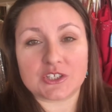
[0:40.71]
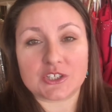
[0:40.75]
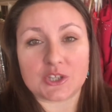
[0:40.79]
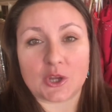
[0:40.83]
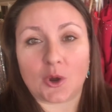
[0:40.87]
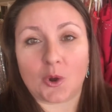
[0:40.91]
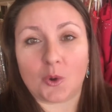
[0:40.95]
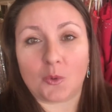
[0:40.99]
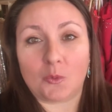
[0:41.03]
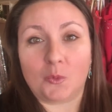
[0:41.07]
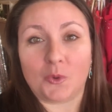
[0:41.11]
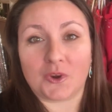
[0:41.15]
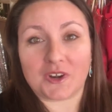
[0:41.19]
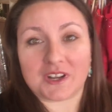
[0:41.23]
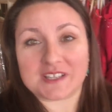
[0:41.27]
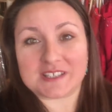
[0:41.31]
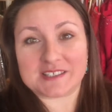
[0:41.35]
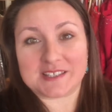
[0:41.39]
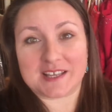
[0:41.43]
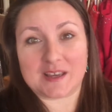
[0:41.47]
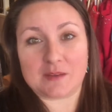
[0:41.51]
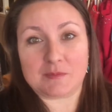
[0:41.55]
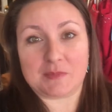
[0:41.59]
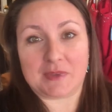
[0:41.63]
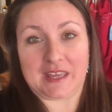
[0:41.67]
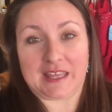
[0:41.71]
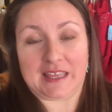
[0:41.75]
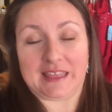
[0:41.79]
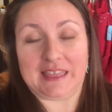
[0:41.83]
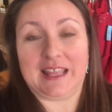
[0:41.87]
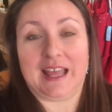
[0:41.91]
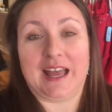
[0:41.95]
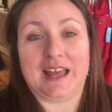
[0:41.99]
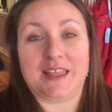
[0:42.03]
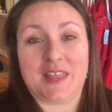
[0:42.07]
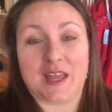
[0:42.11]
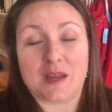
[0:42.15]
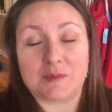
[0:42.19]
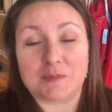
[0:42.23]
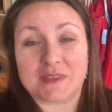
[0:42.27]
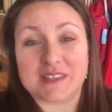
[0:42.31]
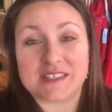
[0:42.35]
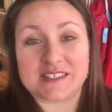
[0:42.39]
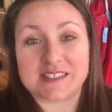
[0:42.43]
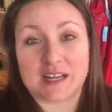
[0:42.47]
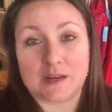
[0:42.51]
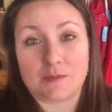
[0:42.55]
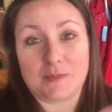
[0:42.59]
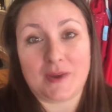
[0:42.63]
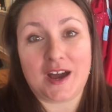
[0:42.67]
So what does that mean? That
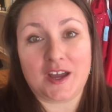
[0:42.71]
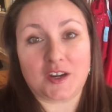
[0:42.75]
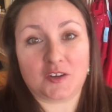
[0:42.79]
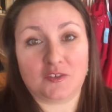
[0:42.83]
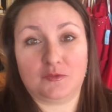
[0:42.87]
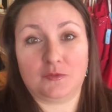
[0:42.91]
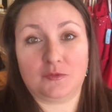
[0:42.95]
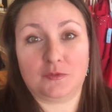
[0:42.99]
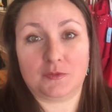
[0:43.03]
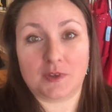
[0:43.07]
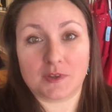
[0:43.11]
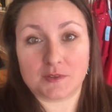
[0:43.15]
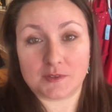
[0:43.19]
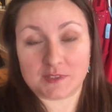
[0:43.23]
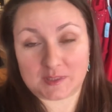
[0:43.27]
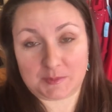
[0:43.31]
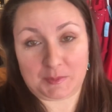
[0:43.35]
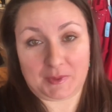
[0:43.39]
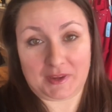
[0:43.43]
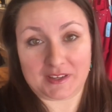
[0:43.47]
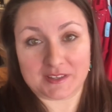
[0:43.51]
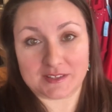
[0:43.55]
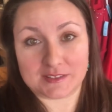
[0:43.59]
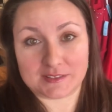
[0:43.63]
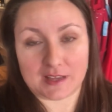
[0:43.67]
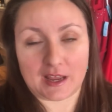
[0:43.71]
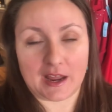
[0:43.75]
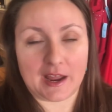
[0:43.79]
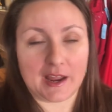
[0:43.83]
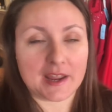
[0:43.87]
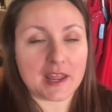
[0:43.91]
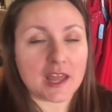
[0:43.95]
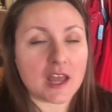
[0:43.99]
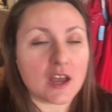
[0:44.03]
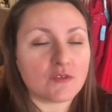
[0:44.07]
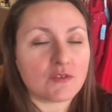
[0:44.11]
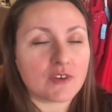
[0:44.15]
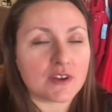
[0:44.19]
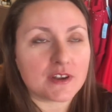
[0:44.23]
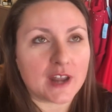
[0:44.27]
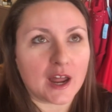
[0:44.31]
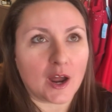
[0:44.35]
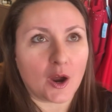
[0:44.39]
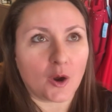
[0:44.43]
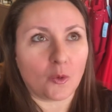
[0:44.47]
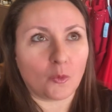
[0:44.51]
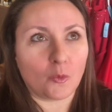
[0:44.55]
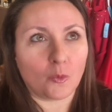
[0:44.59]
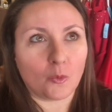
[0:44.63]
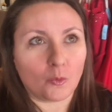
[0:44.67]
means that I'm out of space. I have
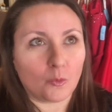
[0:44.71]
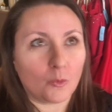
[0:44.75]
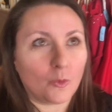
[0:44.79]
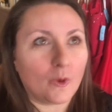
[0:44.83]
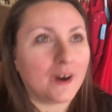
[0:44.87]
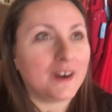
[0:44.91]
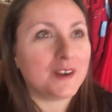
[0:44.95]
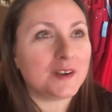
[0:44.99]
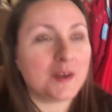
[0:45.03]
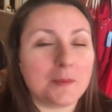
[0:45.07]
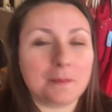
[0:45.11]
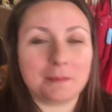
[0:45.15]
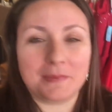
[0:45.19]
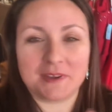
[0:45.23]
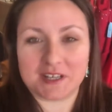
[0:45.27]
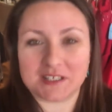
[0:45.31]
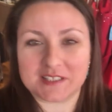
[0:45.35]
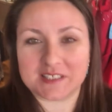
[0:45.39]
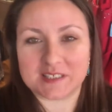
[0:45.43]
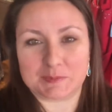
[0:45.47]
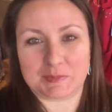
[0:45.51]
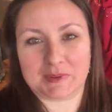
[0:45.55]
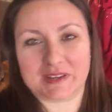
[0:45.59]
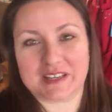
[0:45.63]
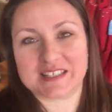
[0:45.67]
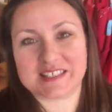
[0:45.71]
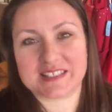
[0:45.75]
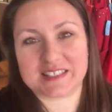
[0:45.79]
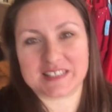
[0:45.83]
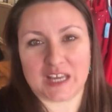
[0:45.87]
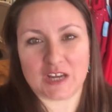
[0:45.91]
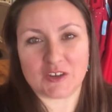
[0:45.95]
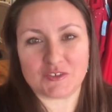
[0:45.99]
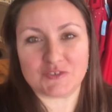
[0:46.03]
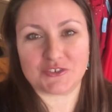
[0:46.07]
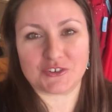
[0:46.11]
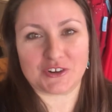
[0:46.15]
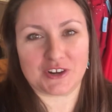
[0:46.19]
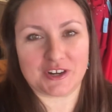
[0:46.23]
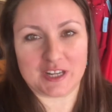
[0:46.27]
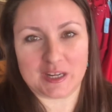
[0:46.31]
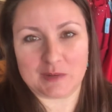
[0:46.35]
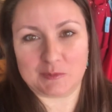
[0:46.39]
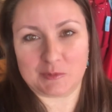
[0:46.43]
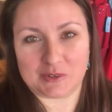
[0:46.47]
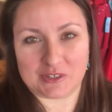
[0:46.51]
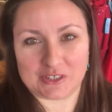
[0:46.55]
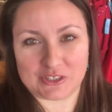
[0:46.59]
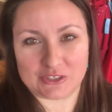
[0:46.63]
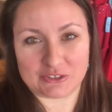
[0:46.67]
not one bit of space left for any
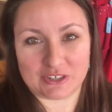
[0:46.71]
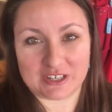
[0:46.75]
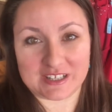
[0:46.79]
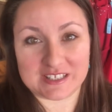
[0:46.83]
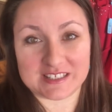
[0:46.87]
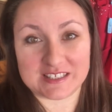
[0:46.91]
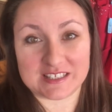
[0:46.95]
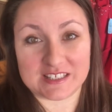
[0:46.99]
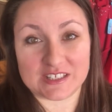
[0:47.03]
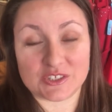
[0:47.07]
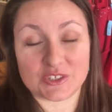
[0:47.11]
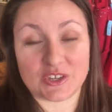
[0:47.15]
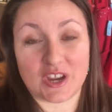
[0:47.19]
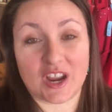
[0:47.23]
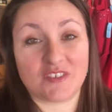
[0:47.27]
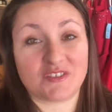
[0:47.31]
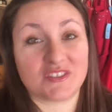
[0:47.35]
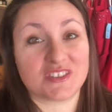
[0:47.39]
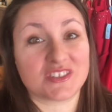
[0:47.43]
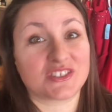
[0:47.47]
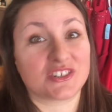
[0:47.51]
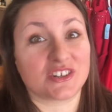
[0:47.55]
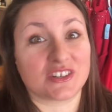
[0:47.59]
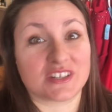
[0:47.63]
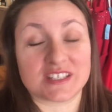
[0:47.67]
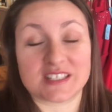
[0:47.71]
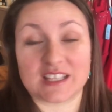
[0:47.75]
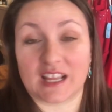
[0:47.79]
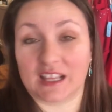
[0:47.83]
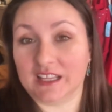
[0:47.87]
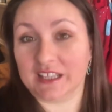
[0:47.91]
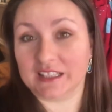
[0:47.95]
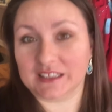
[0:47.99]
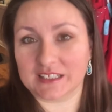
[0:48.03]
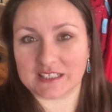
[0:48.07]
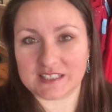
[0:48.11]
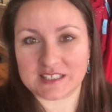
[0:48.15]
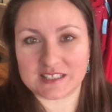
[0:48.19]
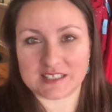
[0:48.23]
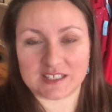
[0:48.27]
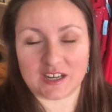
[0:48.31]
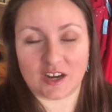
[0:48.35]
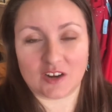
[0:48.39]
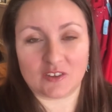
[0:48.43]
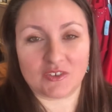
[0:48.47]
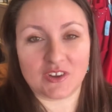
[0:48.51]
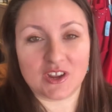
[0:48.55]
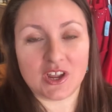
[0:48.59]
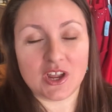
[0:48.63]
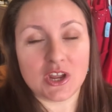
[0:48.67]
more dresses, so I have to start selling this
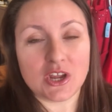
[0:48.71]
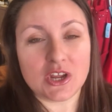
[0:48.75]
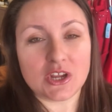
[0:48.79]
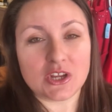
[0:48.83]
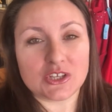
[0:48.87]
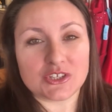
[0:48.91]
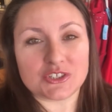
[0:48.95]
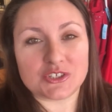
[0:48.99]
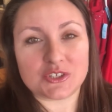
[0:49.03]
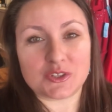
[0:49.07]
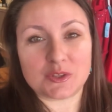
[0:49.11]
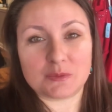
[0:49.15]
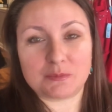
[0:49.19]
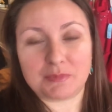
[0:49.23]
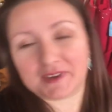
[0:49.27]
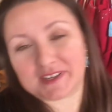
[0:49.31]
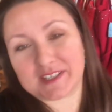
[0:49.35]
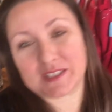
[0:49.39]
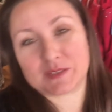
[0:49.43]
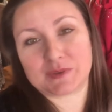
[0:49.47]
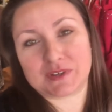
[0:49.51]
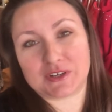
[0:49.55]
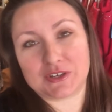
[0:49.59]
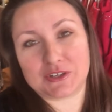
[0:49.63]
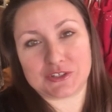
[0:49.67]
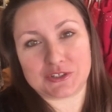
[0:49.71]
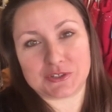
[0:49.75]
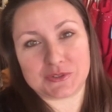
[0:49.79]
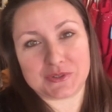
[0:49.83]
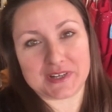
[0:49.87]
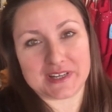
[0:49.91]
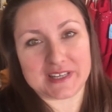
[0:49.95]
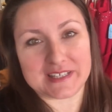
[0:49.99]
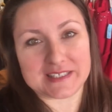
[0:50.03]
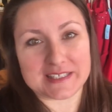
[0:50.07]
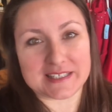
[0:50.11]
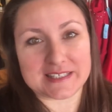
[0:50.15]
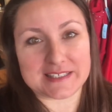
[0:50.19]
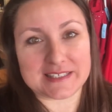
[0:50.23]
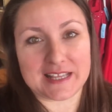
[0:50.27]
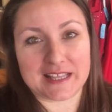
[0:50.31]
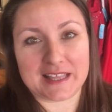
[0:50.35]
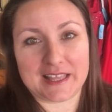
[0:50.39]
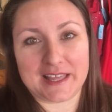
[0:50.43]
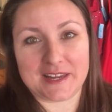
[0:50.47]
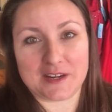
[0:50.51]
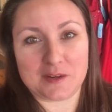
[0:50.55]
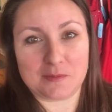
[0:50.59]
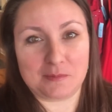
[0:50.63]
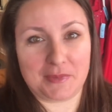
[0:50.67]
stuff. So the best way to do it is to sell
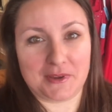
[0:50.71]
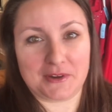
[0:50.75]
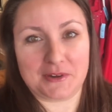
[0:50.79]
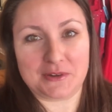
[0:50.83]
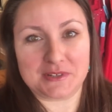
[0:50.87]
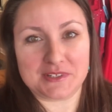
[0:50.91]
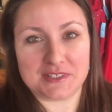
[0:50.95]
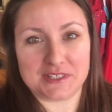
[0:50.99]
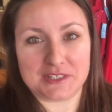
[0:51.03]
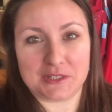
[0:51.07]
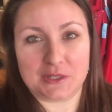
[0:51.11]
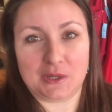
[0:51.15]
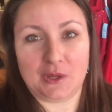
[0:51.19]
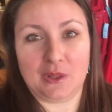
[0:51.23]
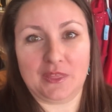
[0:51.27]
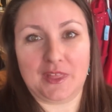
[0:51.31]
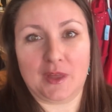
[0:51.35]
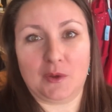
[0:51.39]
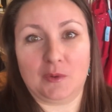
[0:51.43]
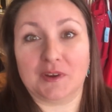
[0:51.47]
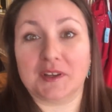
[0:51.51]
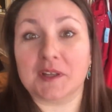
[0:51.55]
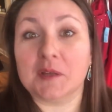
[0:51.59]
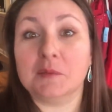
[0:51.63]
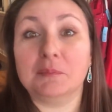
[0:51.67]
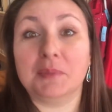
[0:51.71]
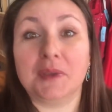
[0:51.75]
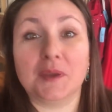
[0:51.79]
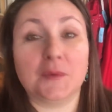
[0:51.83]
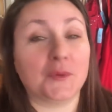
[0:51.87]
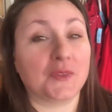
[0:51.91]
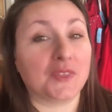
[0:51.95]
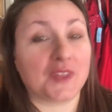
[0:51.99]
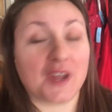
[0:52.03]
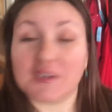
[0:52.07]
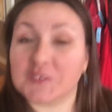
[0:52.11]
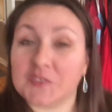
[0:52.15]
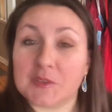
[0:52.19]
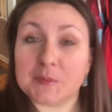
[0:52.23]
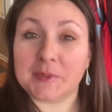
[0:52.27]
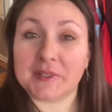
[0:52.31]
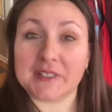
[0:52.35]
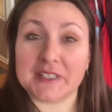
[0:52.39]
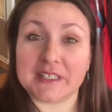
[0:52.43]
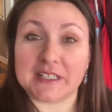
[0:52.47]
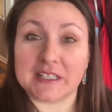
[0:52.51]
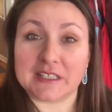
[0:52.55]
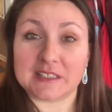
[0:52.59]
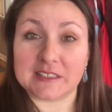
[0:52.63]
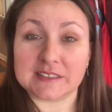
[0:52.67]
it at a better deal that will compete with
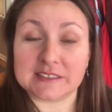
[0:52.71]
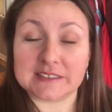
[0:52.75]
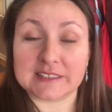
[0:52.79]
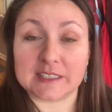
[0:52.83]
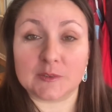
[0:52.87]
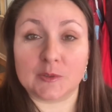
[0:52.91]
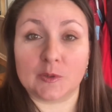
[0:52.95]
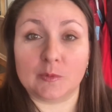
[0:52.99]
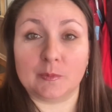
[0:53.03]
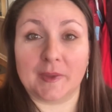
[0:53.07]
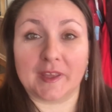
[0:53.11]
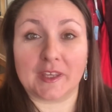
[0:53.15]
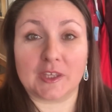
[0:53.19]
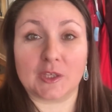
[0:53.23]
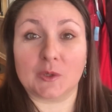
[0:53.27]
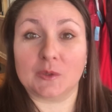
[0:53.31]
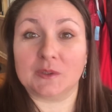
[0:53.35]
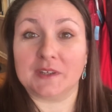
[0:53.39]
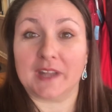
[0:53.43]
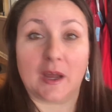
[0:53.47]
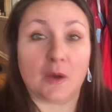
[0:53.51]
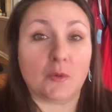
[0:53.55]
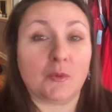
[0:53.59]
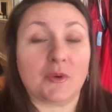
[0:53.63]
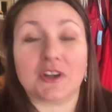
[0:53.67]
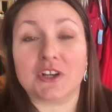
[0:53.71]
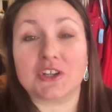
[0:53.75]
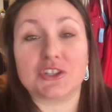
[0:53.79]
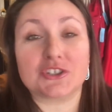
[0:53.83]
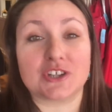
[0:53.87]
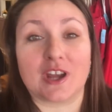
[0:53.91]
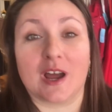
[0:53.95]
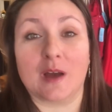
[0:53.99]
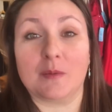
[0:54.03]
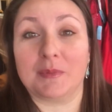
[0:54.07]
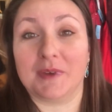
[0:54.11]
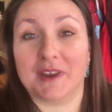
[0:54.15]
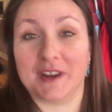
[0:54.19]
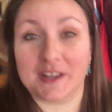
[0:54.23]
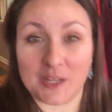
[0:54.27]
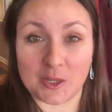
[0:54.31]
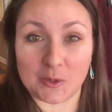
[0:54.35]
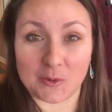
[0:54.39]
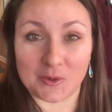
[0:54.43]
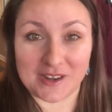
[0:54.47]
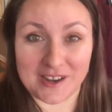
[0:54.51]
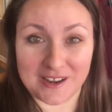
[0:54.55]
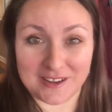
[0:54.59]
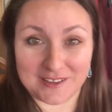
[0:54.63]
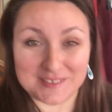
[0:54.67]
everybody else and will make you not want to shop
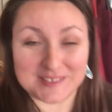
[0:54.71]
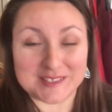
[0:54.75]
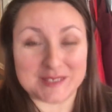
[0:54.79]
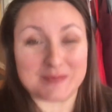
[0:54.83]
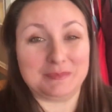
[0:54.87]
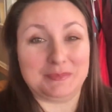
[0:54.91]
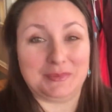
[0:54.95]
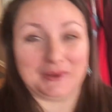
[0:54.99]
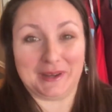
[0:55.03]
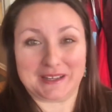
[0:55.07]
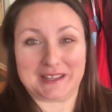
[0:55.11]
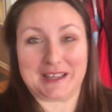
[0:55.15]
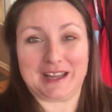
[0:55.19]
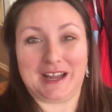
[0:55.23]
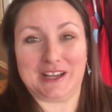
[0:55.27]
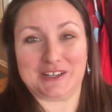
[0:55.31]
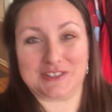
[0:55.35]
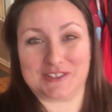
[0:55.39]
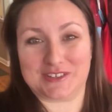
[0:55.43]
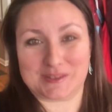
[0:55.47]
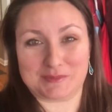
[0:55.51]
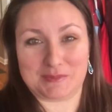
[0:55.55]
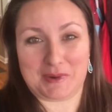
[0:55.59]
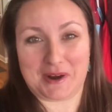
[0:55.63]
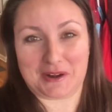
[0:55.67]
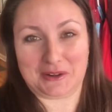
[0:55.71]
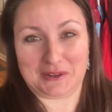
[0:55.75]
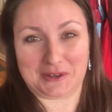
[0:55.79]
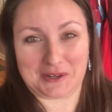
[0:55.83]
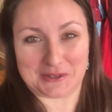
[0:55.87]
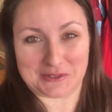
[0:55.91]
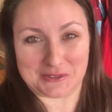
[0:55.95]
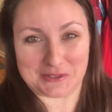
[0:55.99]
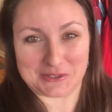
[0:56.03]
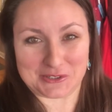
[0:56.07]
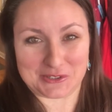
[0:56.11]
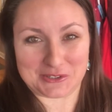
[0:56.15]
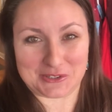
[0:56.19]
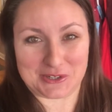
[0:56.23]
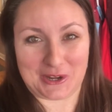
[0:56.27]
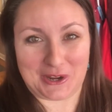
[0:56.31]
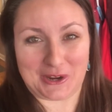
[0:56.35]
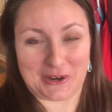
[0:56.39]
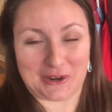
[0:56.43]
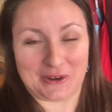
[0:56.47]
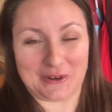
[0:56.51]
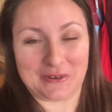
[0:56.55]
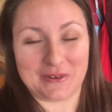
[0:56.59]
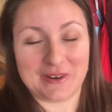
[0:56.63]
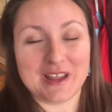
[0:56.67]
anywhere else but Kasia's Bridal here in
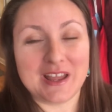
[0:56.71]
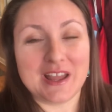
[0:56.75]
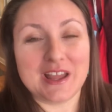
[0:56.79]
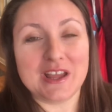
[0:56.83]
Chicago.